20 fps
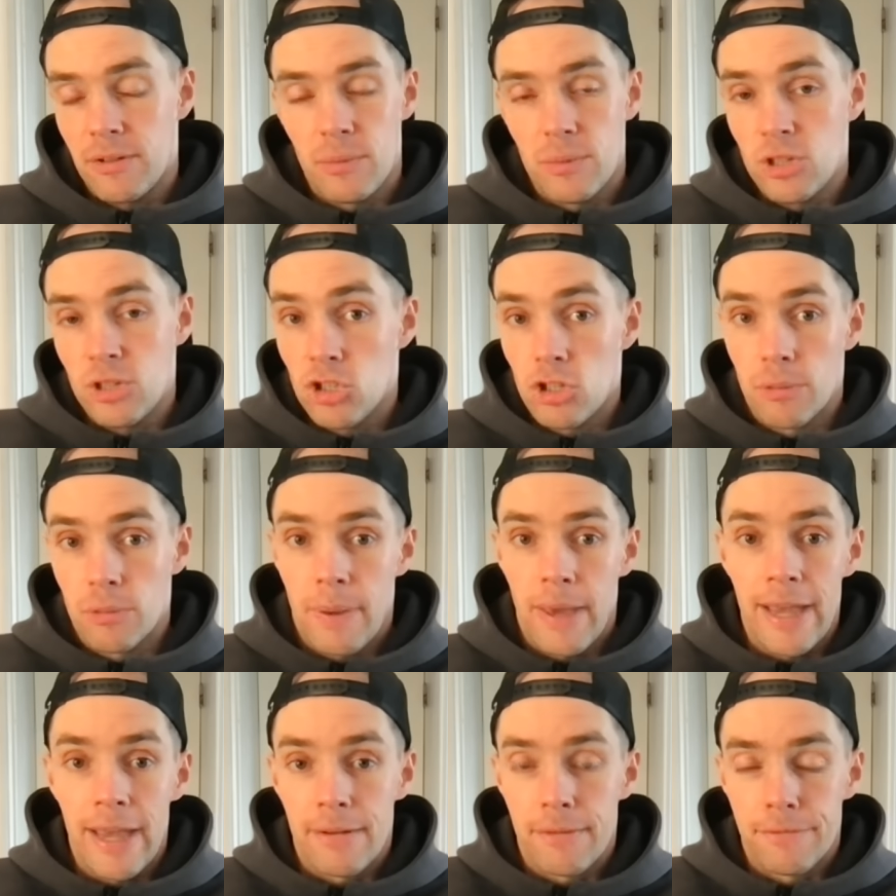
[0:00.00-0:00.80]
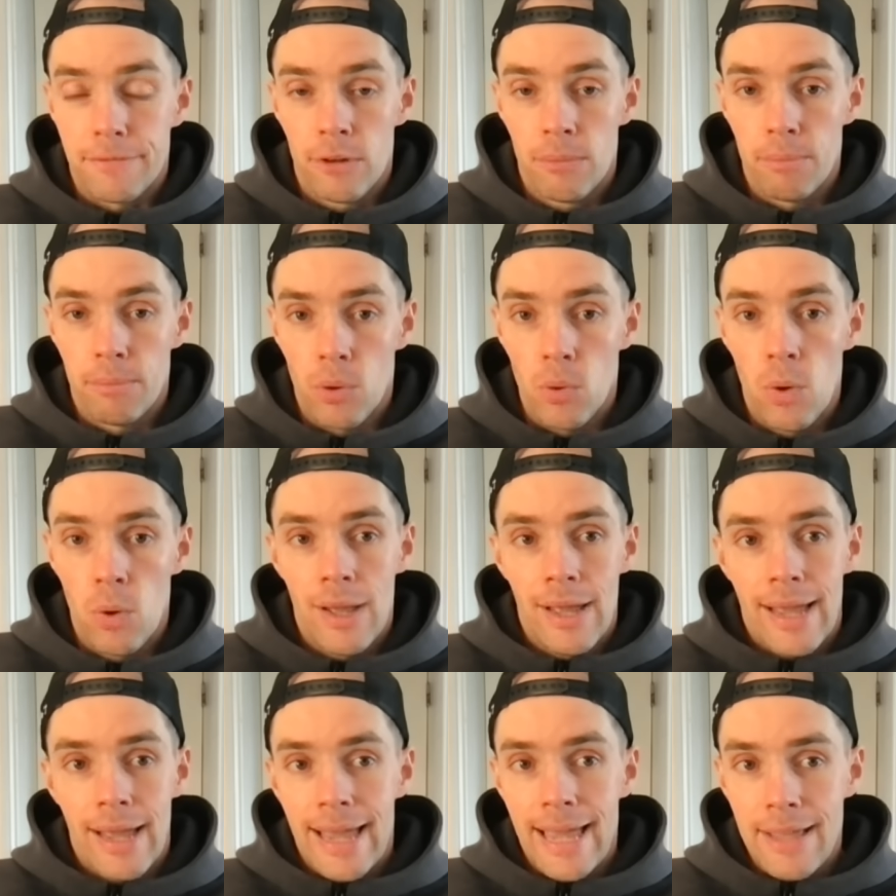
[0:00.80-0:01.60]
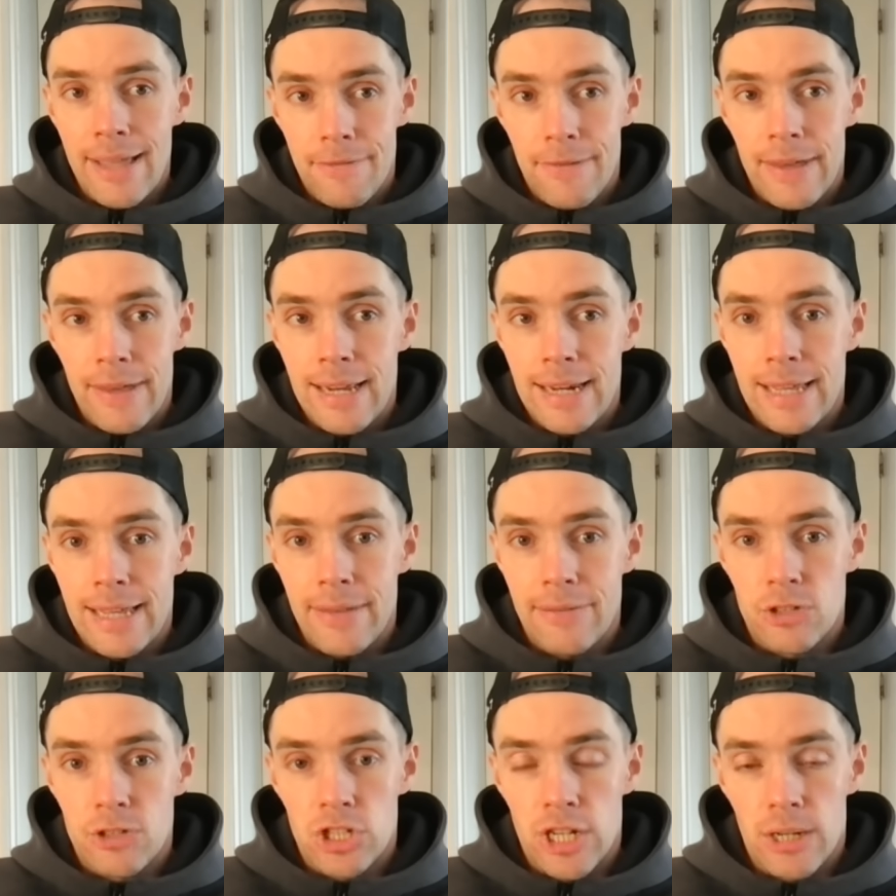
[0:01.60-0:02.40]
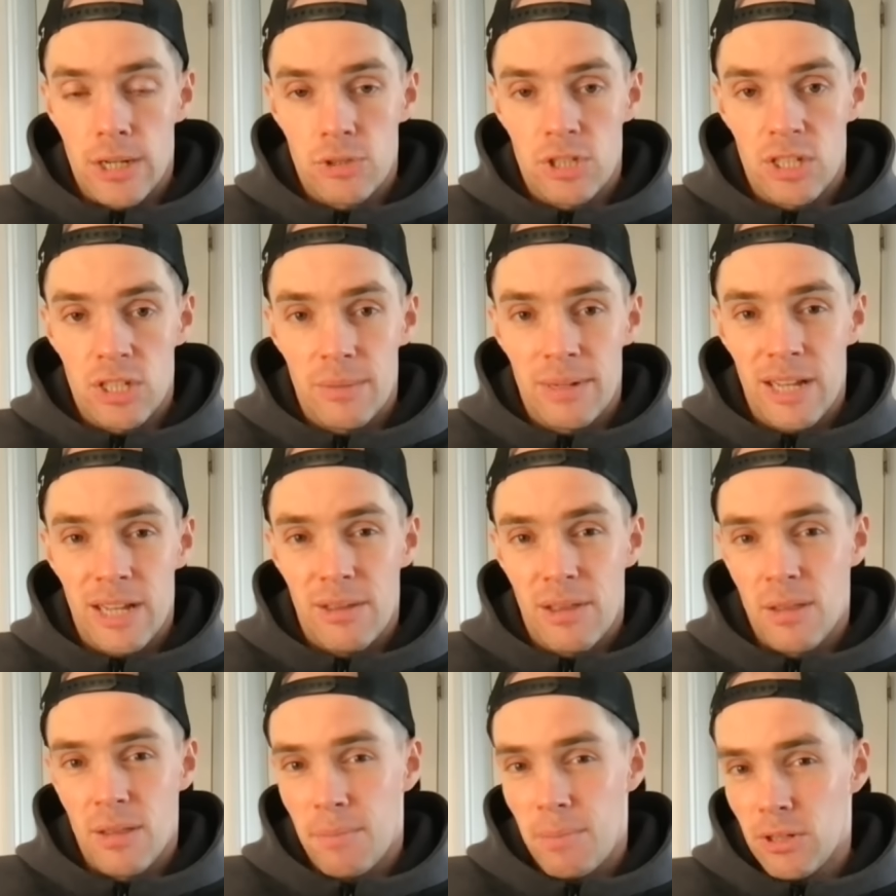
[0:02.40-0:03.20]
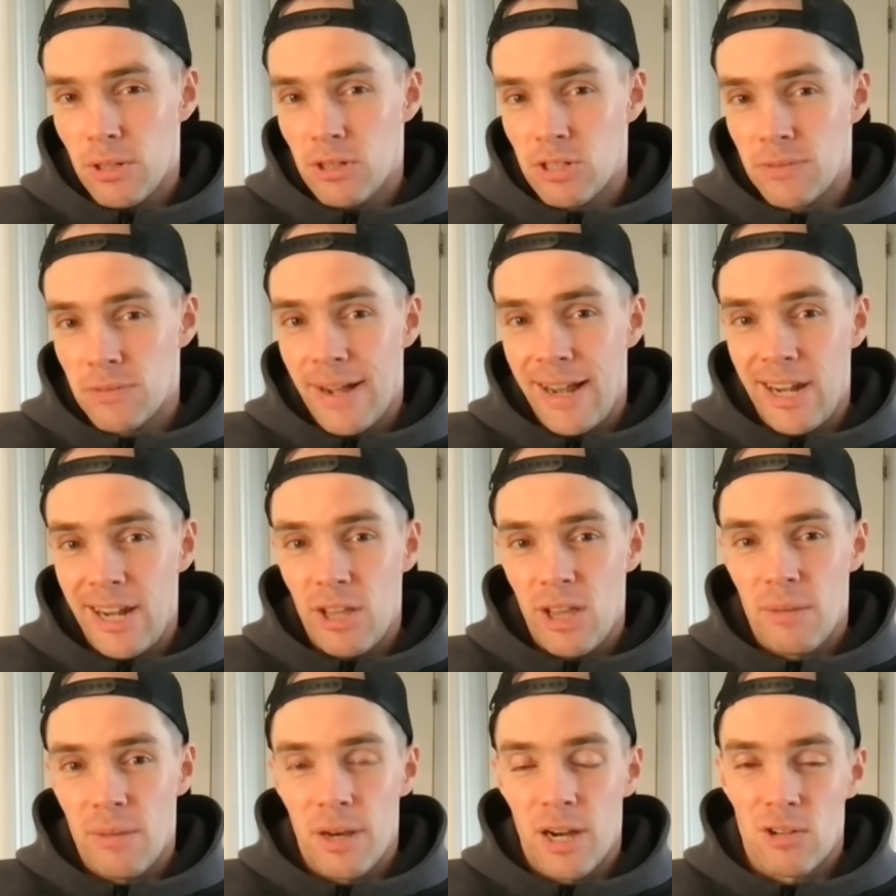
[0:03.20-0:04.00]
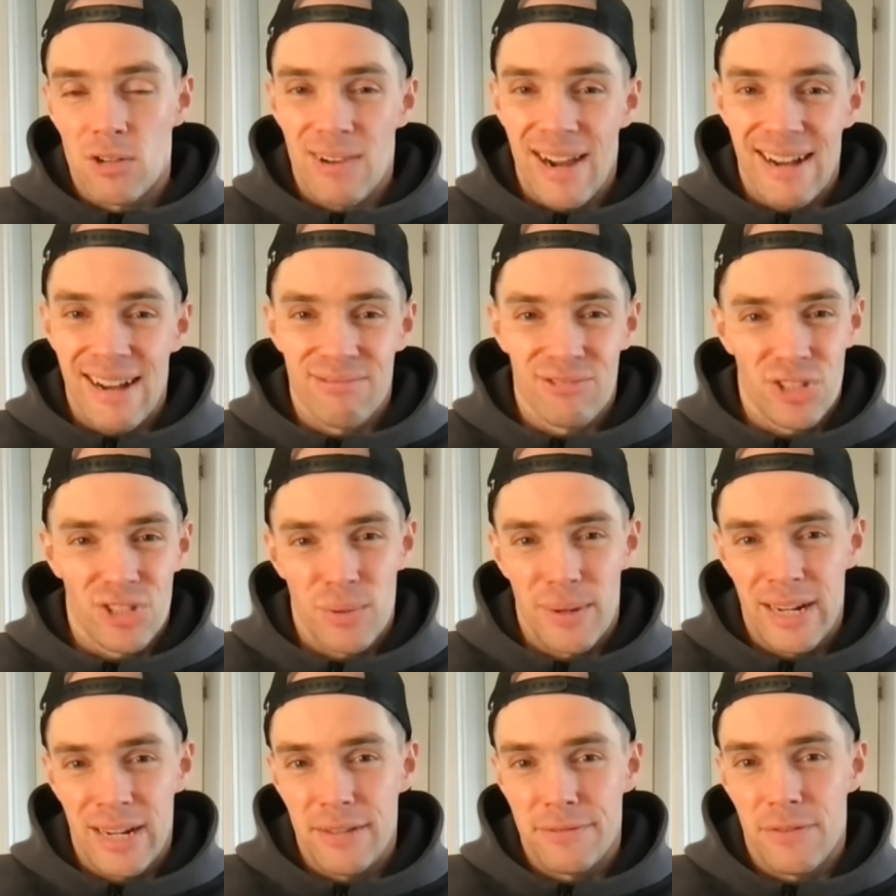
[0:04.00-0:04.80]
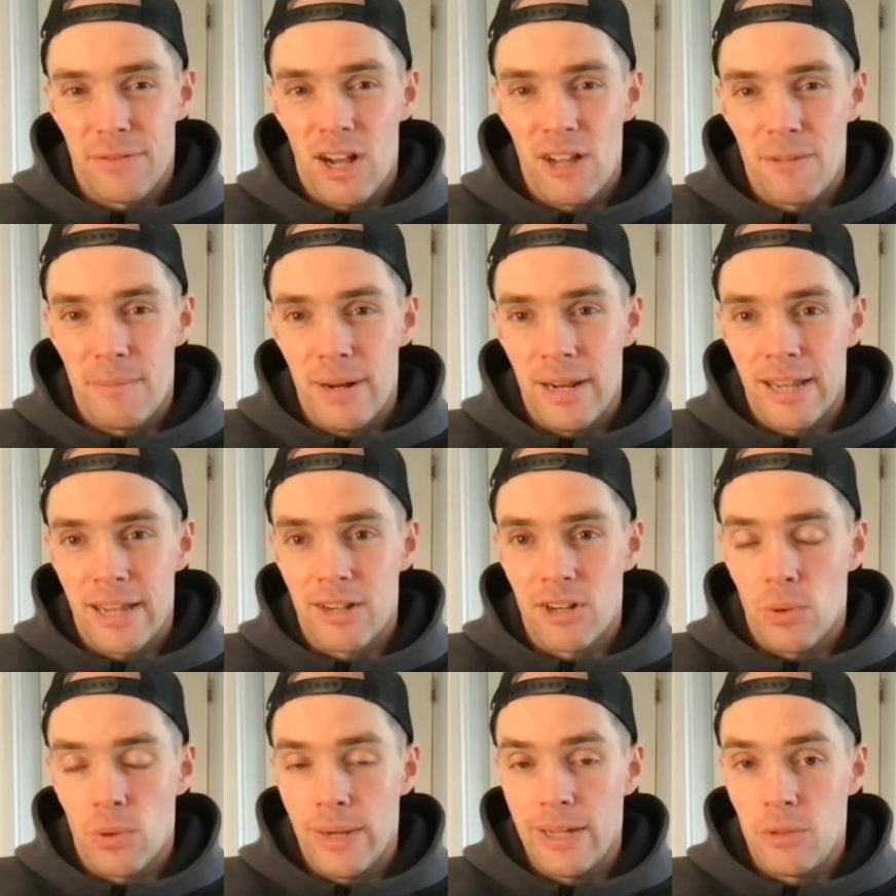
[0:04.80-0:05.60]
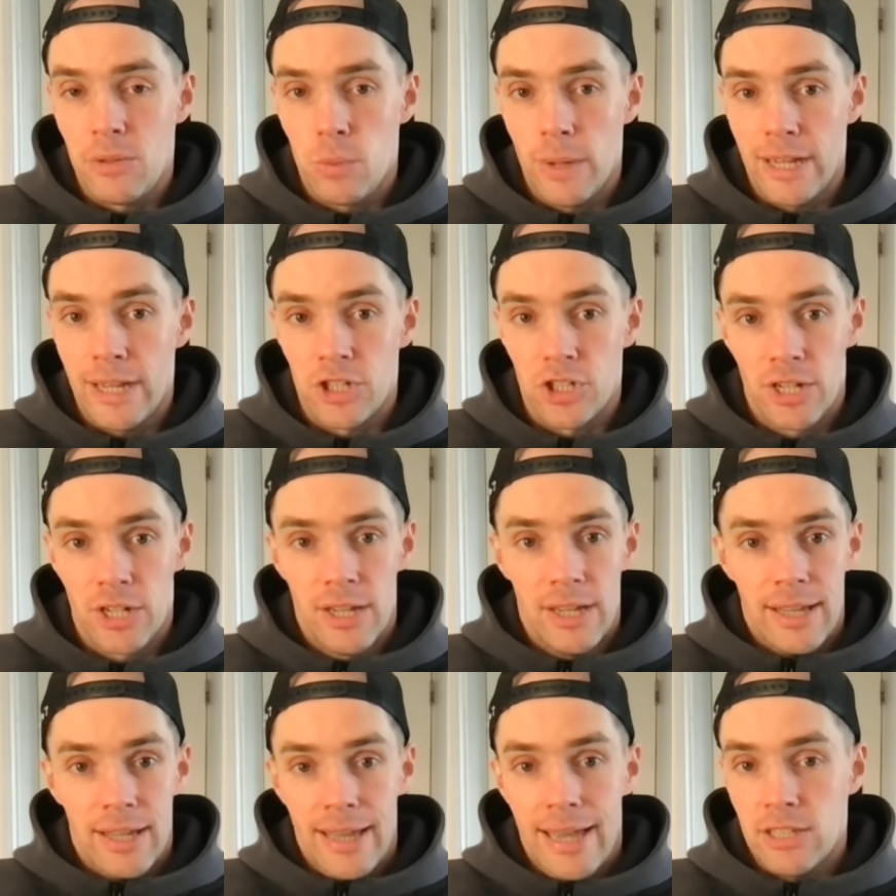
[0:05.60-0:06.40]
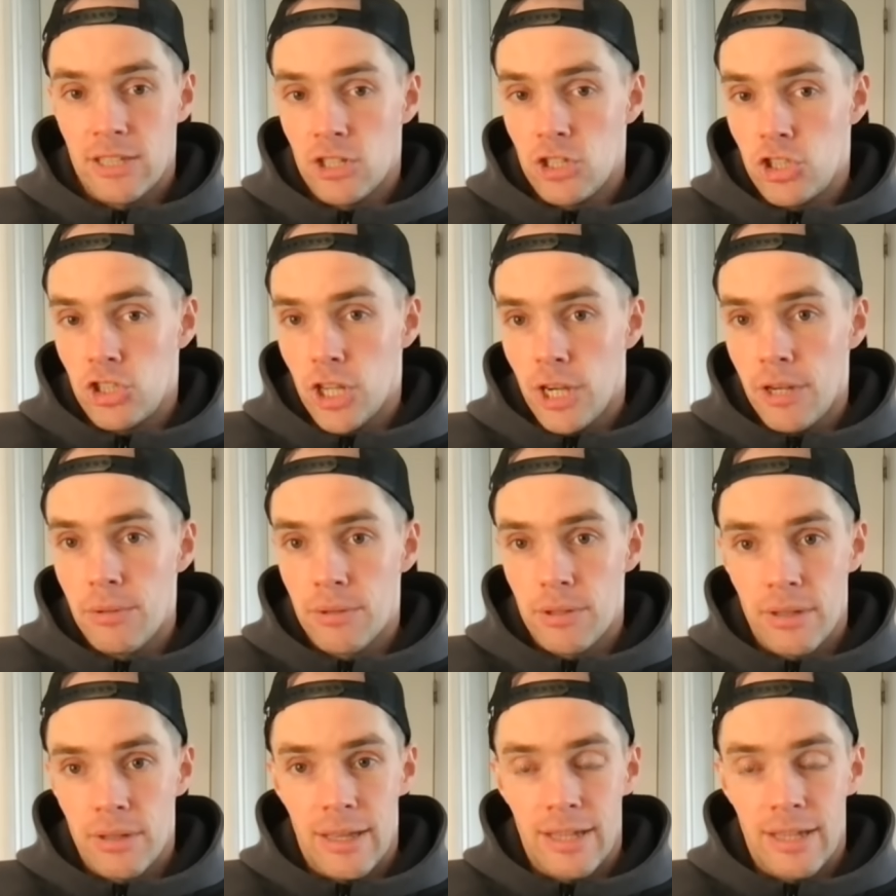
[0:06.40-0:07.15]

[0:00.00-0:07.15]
European football if he leaves Chelsea. We know that the Blues value him at around 25 million quid, which is a joke.